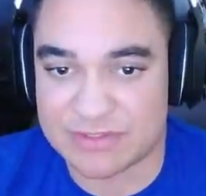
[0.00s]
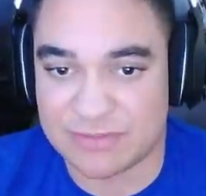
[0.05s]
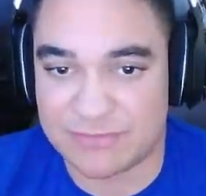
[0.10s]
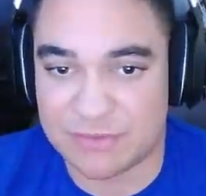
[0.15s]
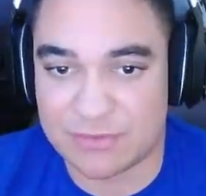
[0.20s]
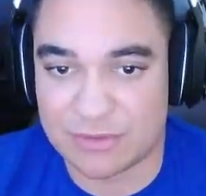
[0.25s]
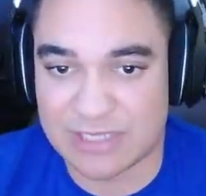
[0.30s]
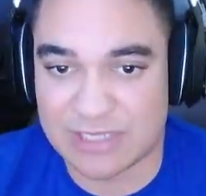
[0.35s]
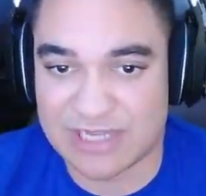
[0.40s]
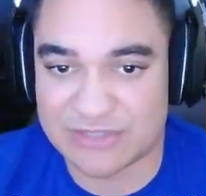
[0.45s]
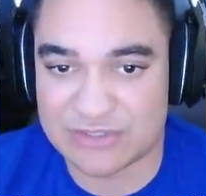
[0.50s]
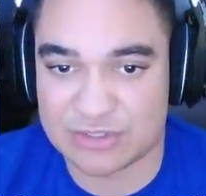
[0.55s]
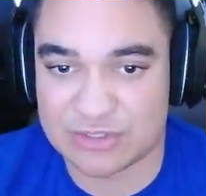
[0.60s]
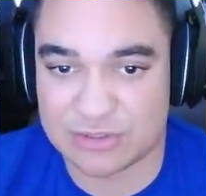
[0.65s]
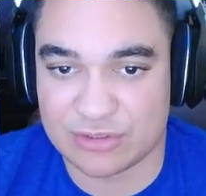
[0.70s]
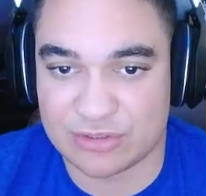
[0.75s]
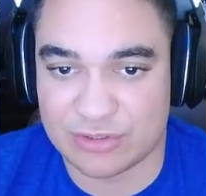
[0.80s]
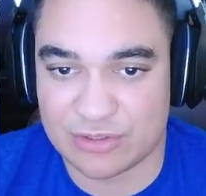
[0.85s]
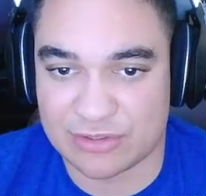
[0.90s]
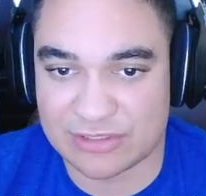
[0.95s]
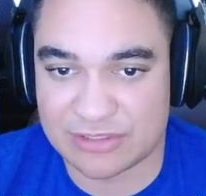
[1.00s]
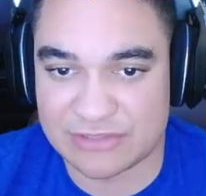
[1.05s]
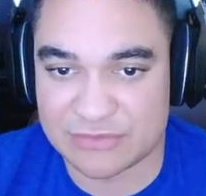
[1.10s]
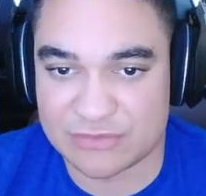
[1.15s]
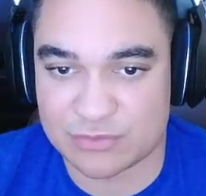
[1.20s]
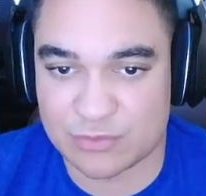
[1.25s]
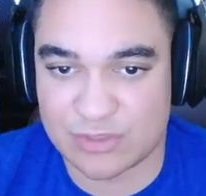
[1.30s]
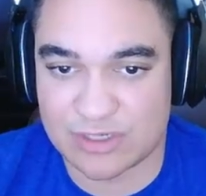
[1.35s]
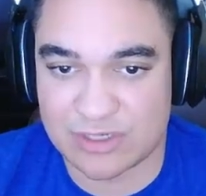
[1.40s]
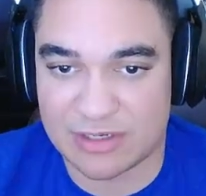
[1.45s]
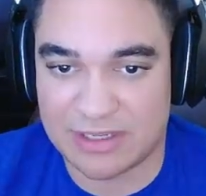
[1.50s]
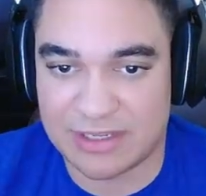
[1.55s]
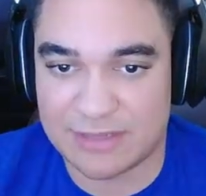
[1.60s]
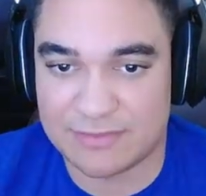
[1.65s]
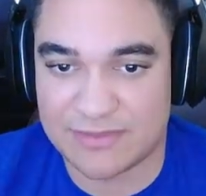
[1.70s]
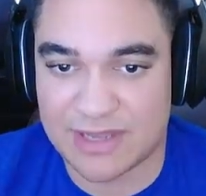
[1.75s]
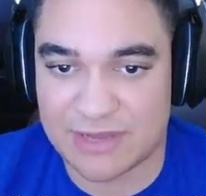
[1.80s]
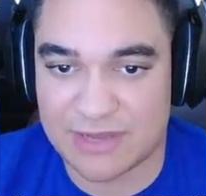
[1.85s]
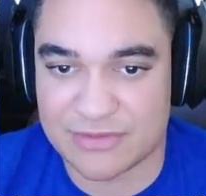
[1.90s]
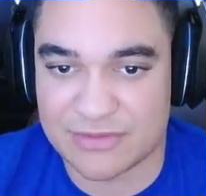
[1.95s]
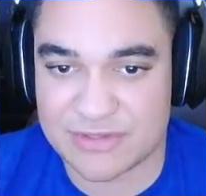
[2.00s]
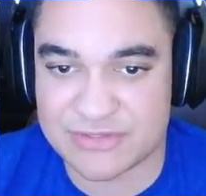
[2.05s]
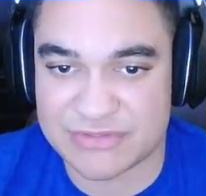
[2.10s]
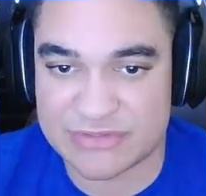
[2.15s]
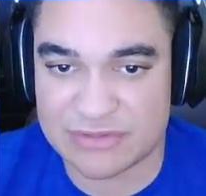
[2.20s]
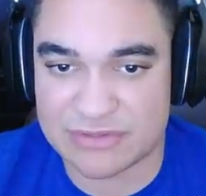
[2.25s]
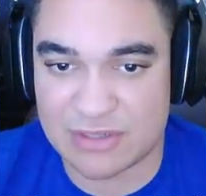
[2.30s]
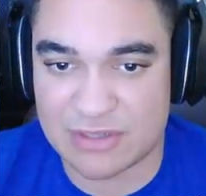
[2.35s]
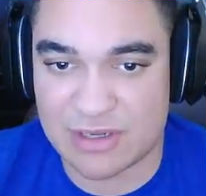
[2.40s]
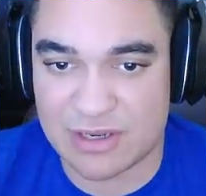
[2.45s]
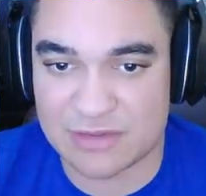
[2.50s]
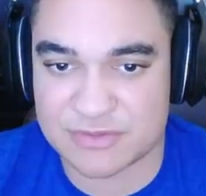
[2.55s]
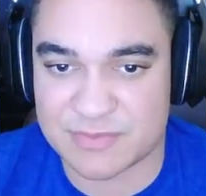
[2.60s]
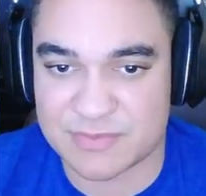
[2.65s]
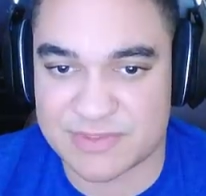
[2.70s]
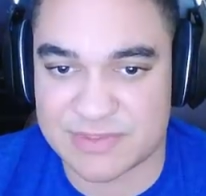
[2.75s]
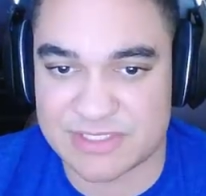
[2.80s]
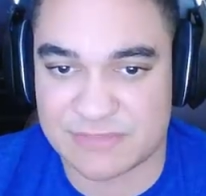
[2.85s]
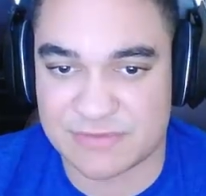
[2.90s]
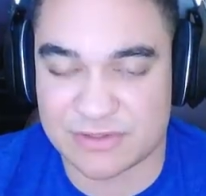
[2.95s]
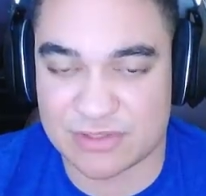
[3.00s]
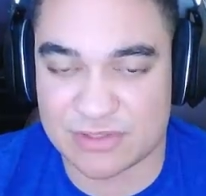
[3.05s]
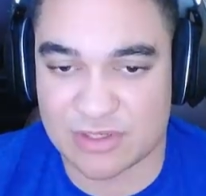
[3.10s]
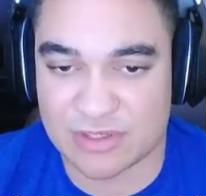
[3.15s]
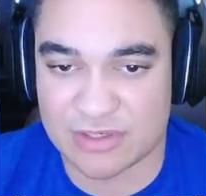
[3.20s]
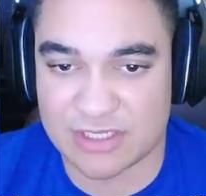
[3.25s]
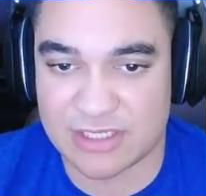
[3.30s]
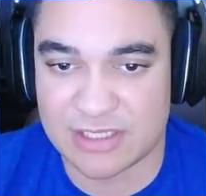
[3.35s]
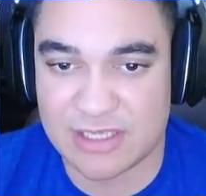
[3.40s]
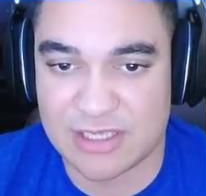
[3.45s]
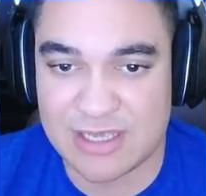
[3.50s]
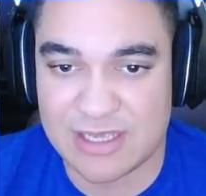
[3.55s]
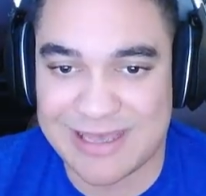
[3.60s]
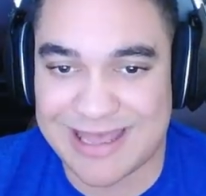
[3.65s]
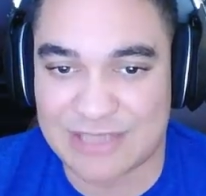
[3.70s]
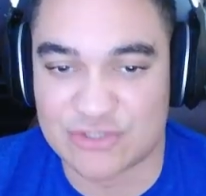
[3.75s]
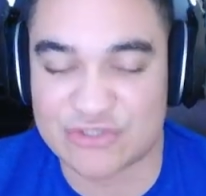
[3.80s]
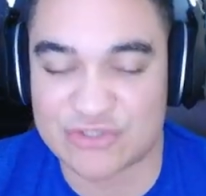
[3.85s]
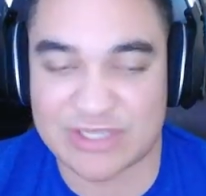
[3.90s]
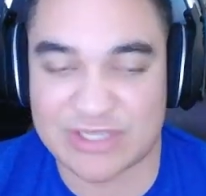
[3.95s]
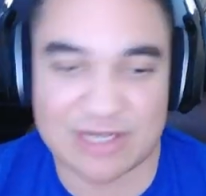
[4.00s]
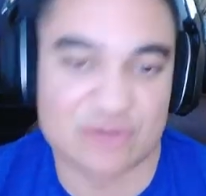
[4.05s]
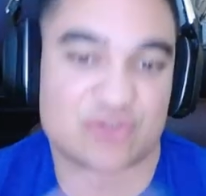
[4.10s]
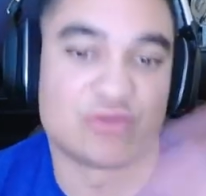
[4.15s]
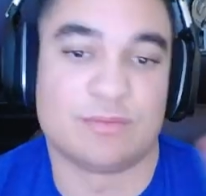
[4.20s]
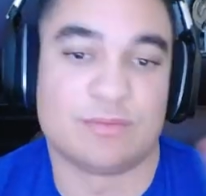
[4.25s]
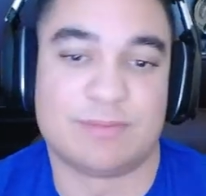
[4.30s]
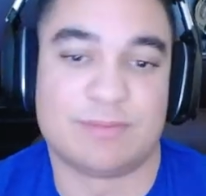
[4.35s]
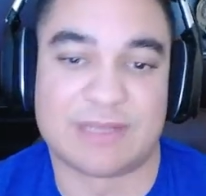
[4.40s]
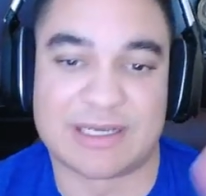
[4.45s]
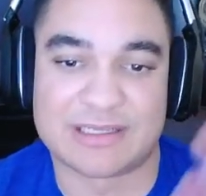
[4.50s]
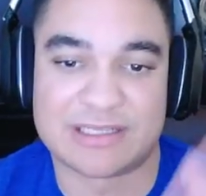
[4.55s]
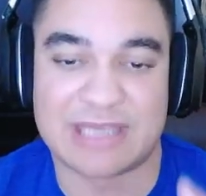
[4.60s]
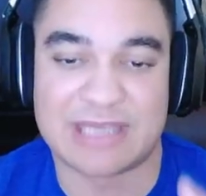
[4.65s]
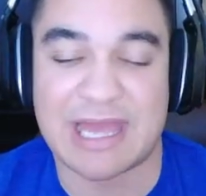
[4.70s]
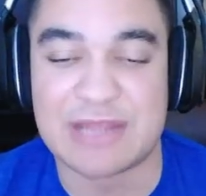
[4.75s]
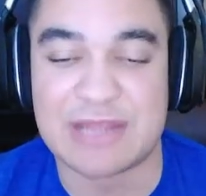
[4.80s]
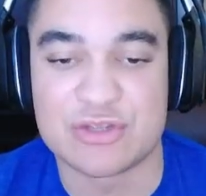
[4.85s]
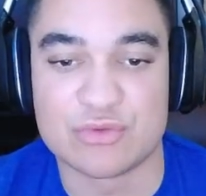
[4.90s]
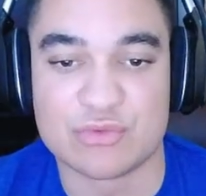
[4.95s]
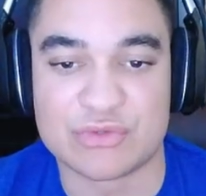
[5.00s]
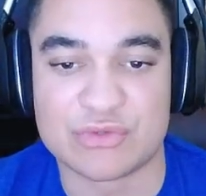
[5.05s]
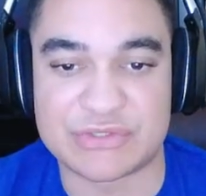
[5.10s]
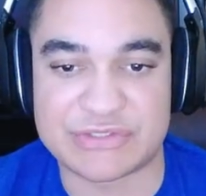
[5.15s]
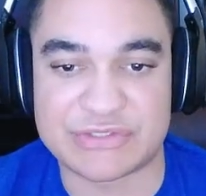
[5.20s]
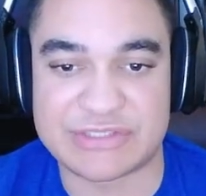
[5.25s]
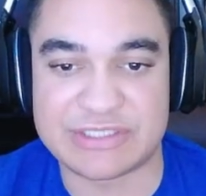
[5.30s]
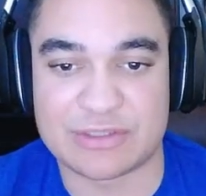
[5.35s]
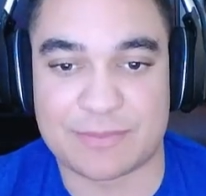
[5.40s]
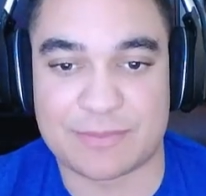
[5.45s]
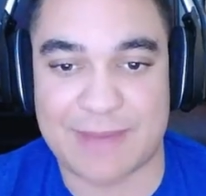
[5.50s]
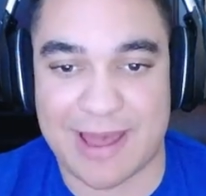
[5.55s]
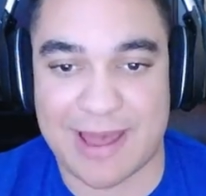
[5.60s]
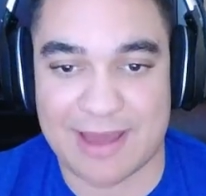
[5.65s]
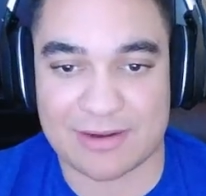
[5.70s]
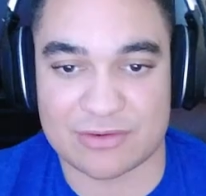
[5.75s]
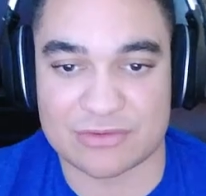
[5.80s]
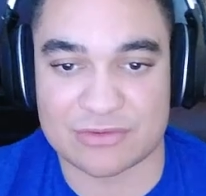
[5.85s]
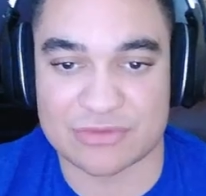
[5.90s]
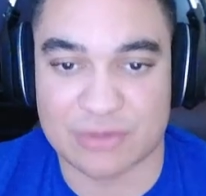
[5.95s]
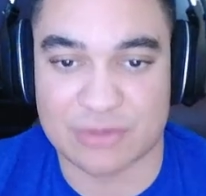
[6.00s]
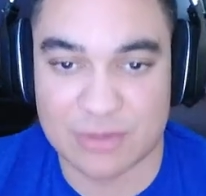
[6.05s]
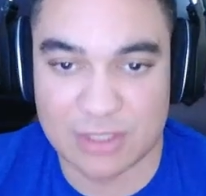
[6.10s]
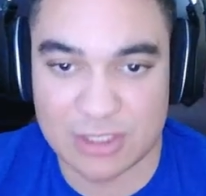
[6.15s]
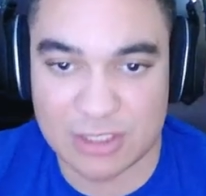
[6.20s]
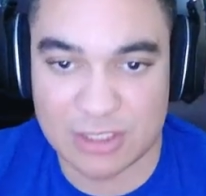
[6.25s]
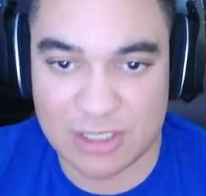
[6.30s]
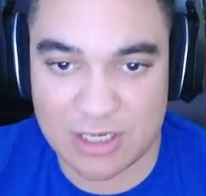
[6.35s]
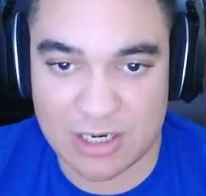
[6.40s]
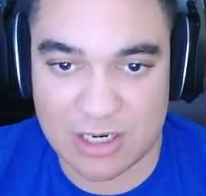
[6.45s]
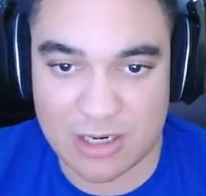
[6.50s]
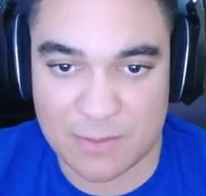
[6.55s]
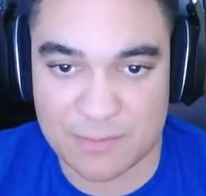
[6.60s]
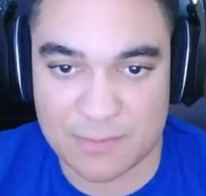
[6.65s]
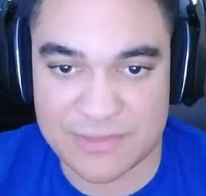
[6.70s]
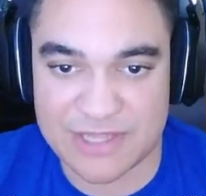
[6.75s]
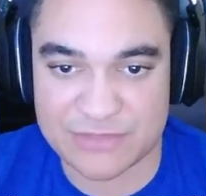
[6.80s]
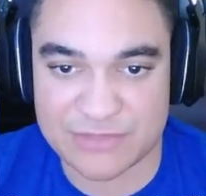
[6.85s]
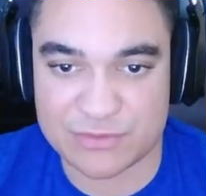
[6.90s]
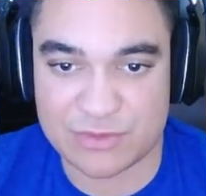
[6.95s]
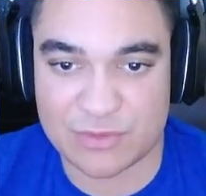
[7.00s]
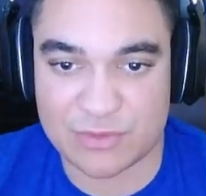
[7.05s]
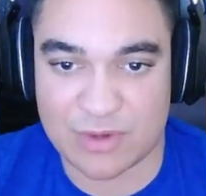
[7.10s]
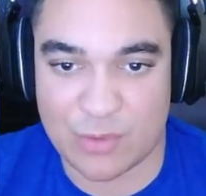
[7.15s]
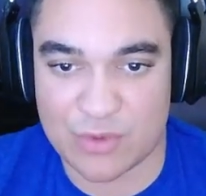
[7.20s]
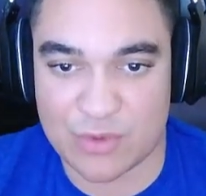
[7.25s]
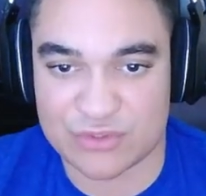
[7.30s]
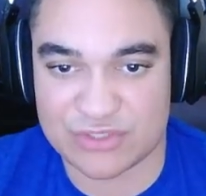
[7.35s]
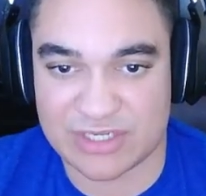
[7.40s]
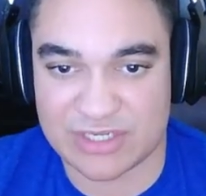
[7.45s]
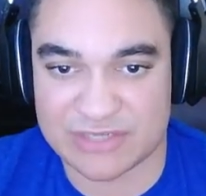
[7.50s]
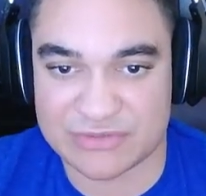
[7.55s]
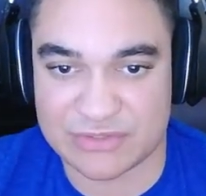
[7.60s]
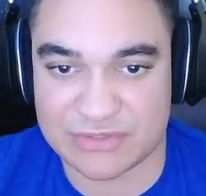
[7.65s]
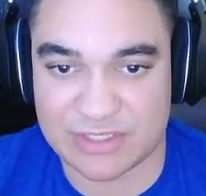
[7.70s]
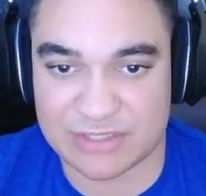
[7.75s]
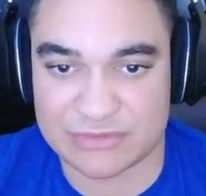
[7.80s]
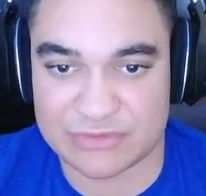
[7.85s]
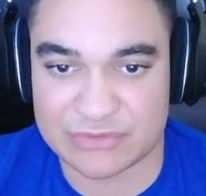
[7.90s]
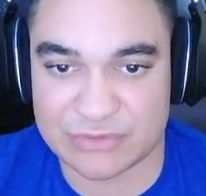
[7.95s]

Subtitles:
If you actually look, we're going to aim down this specific target and just kind of shoot blindly, and you will see the pattern. That's really what I want you guys to get.